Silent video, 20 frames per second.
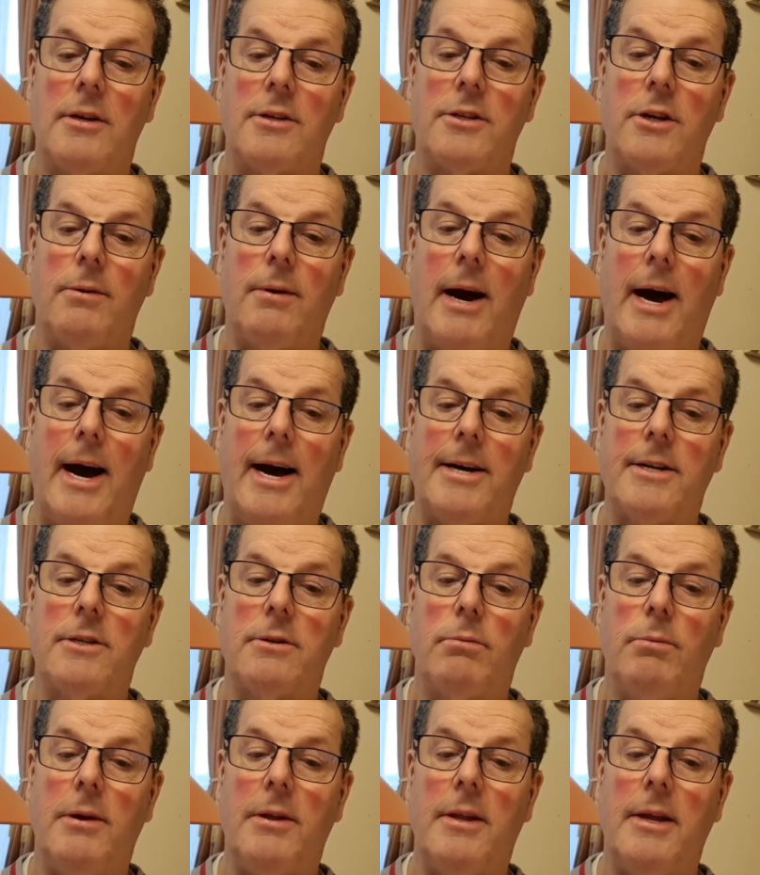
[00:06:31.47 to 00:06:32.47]
So
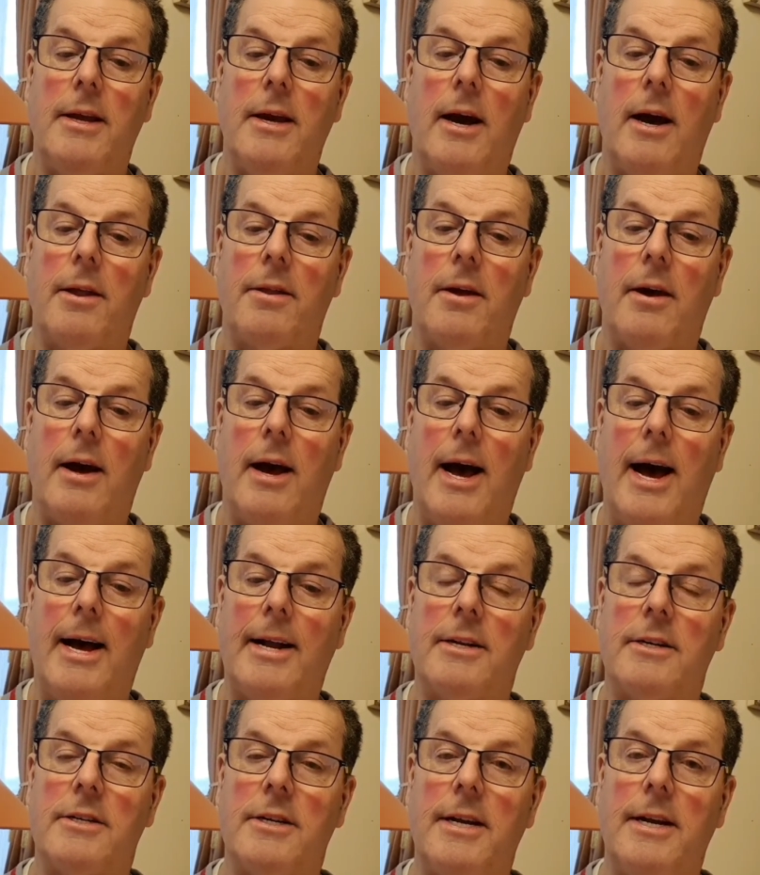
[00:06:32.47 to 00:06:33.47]
as with the other
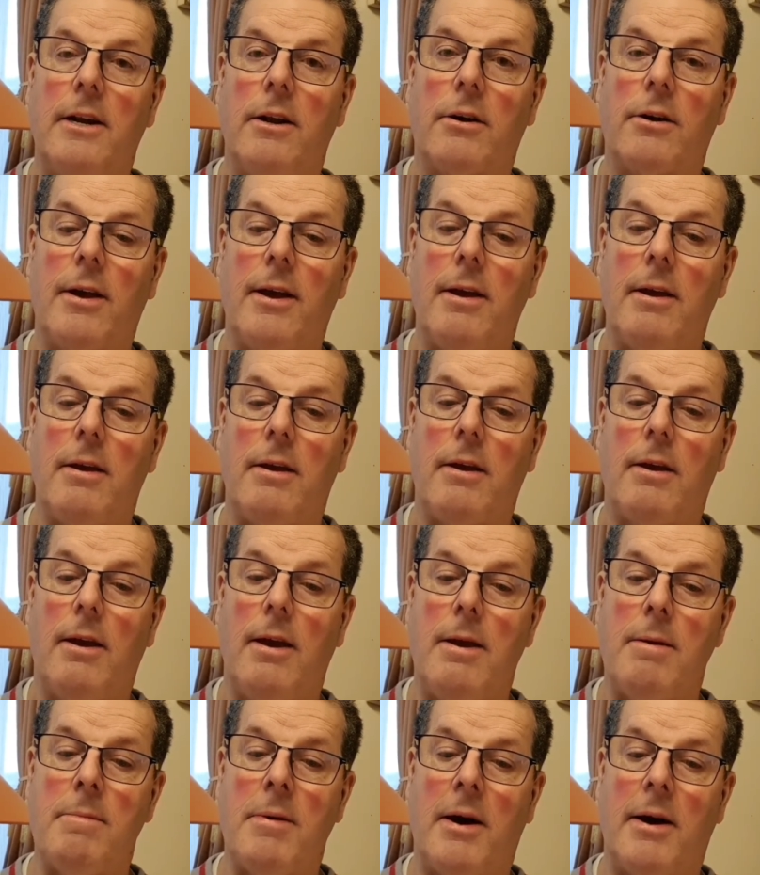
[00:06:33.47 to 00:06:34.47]

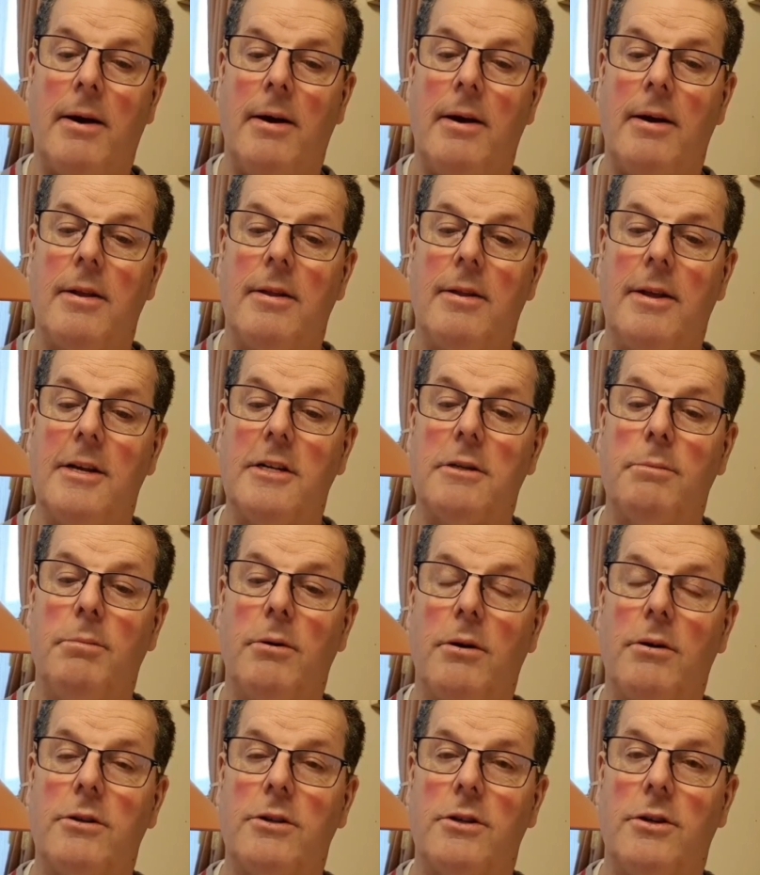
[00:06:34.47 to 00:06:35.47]
Antilogema, this
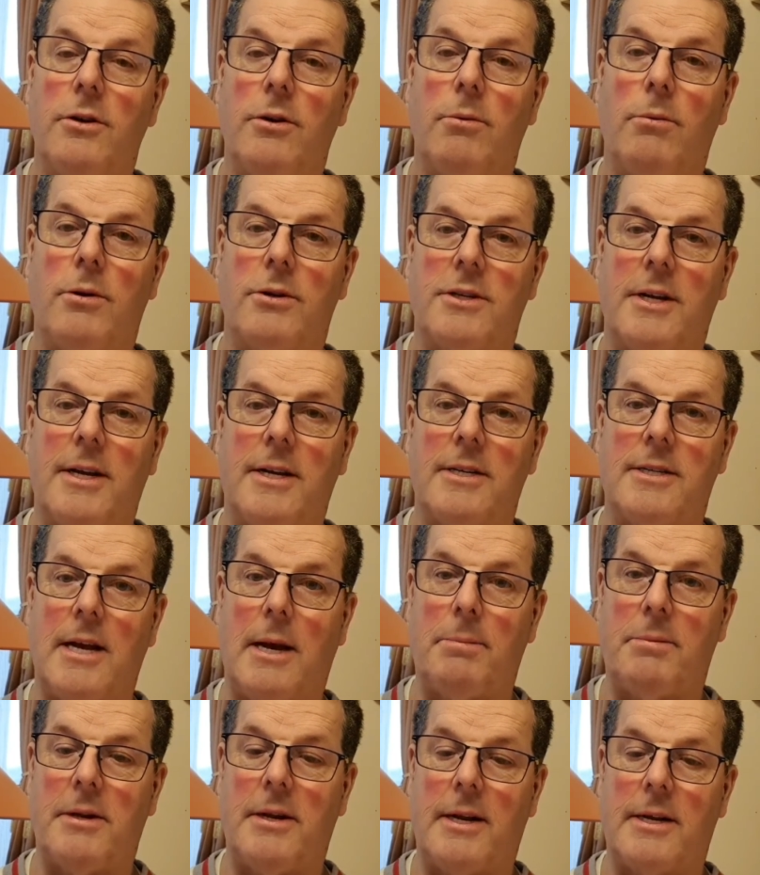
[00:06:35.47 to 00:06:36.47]
book too was
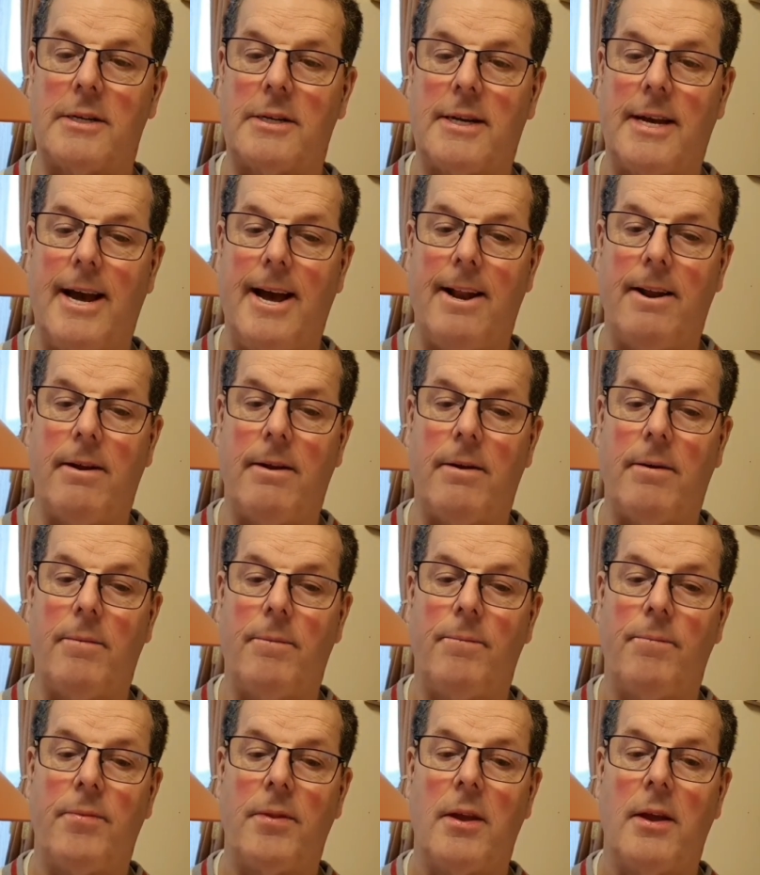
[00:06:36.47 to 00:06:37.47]
accepted as canon.
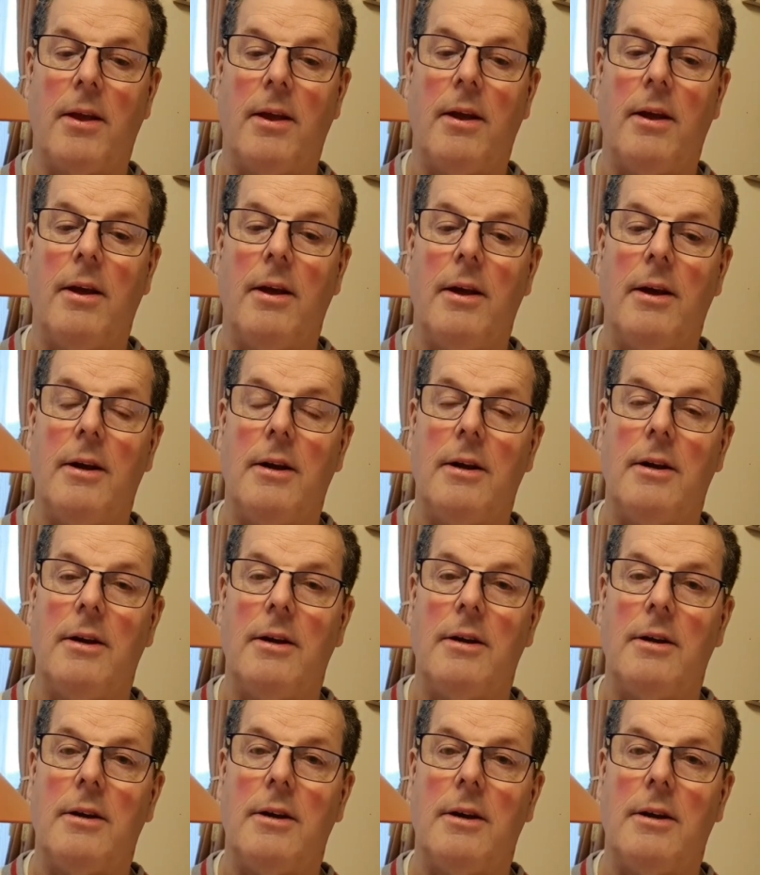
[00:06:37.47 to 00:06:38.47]

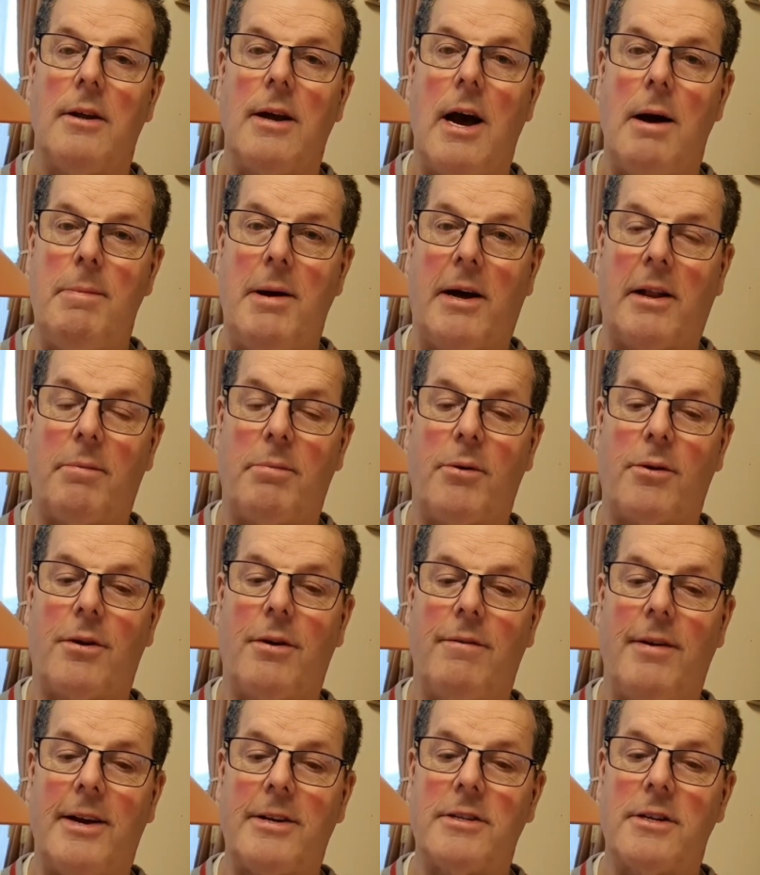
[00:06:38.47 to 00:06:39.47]
How about the
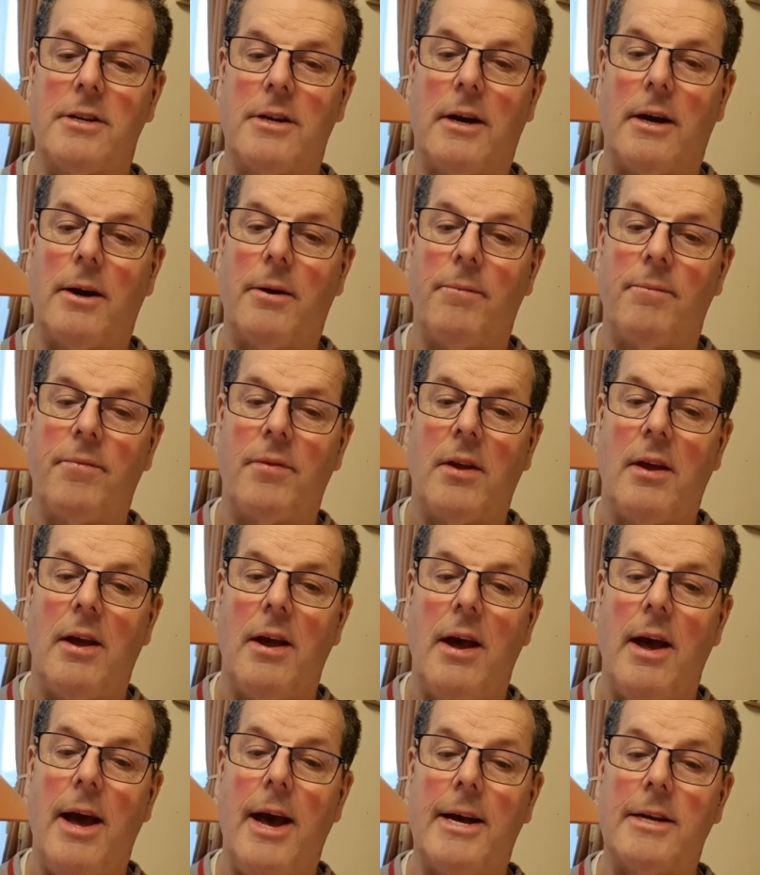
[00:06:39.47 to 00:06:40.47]
Book of Esther?
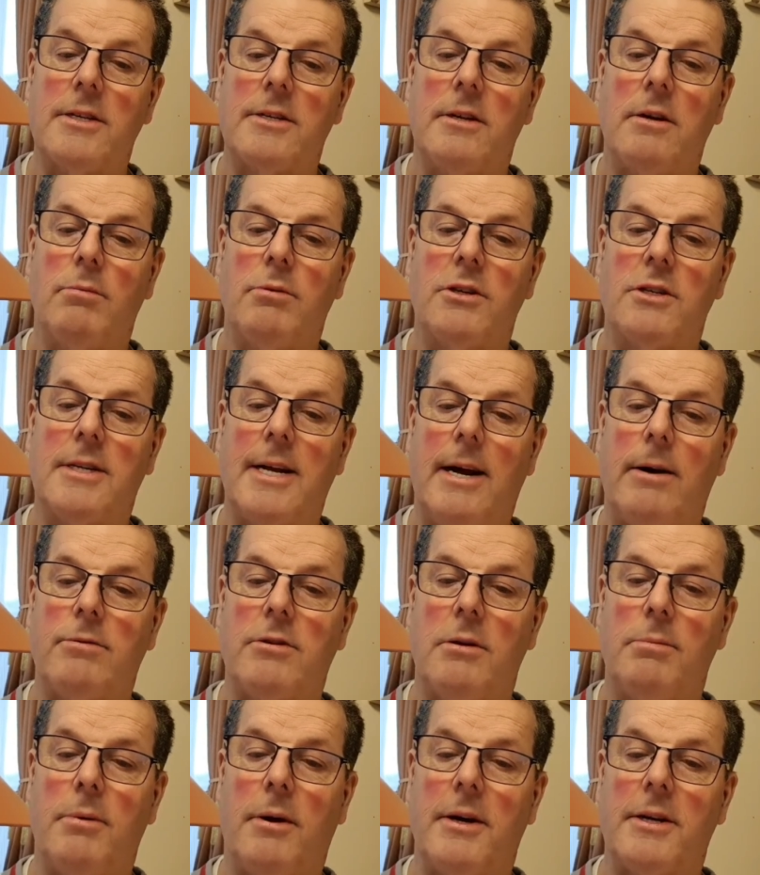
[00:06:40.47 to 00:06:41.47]
Esther was
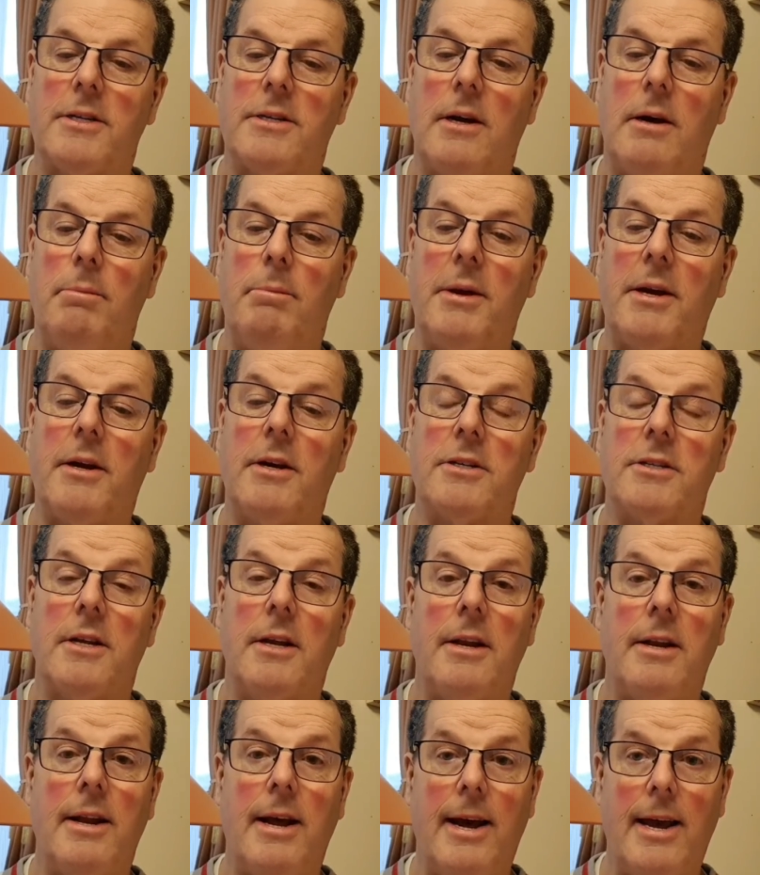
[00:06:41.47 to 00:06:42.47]
doubted by some because
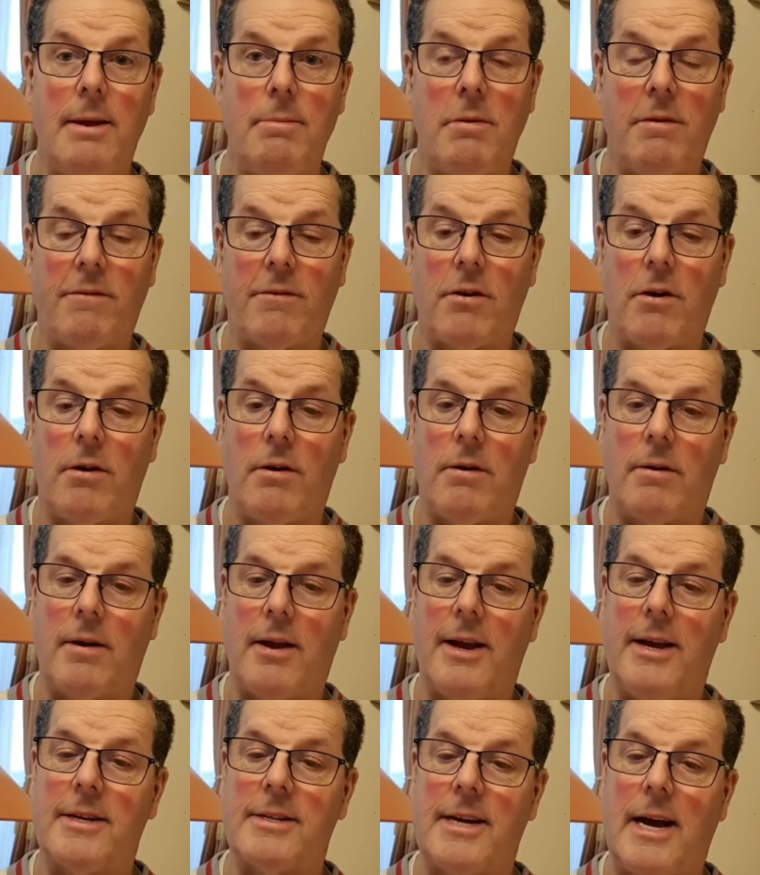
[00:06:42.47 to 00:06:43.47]
the name of
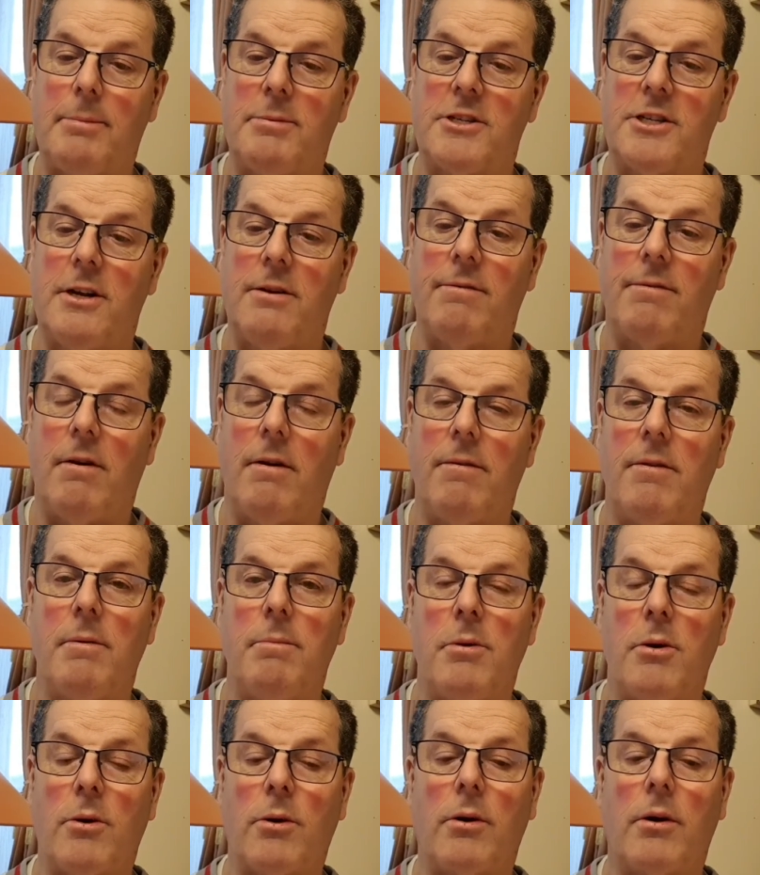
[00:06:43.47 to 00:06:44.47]
God is absent from
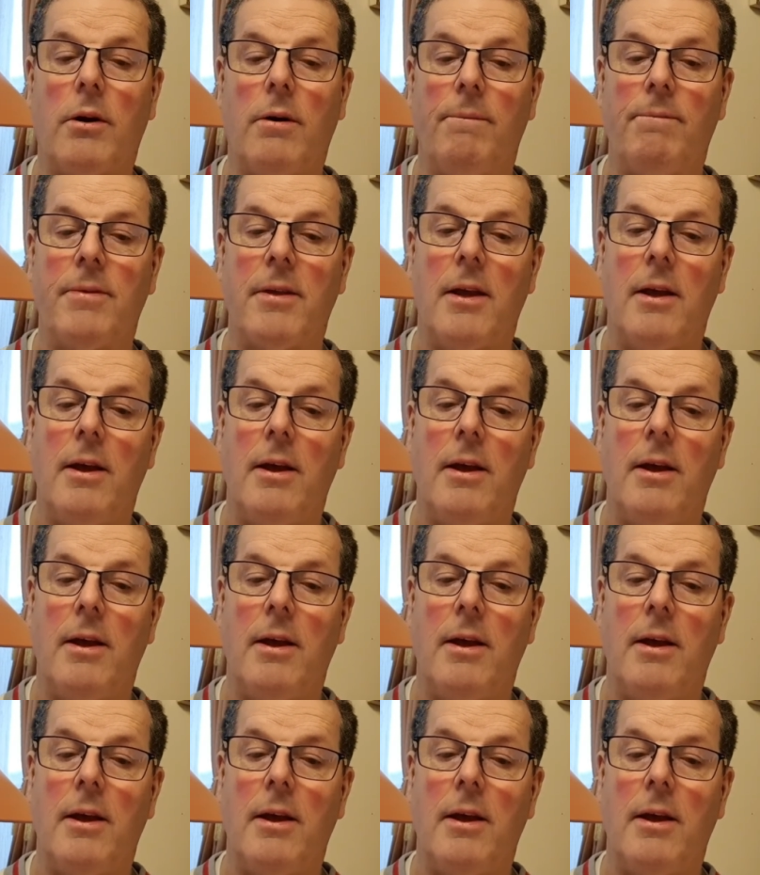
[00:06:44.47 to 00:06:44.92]
the book.